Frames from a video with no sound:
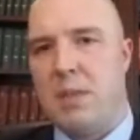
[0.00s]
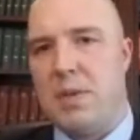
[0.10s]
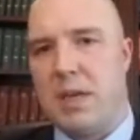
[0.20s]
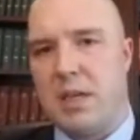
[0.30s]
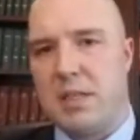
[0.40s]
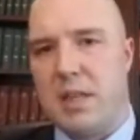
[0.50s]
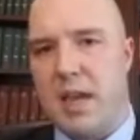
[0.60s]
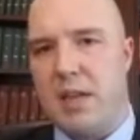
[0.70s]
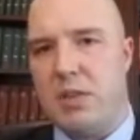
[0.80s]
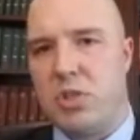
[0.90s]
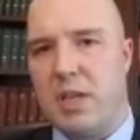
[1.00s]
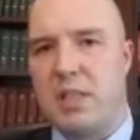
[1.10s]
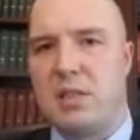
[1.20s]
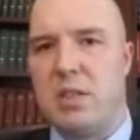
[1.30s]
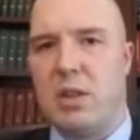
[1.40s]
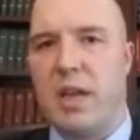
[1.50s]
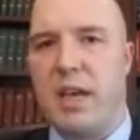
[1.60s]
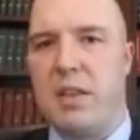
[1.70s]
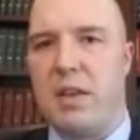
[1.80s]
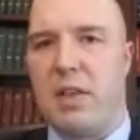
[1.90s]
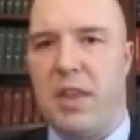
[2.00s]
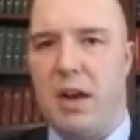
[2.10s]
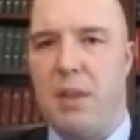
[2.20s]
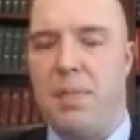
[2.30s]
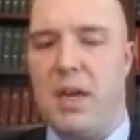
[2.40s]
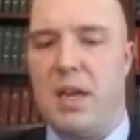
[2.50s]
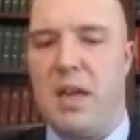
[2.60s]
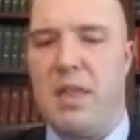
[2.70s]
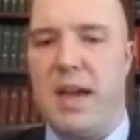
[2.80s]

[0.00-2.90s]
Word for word: because they just delayed their therapy and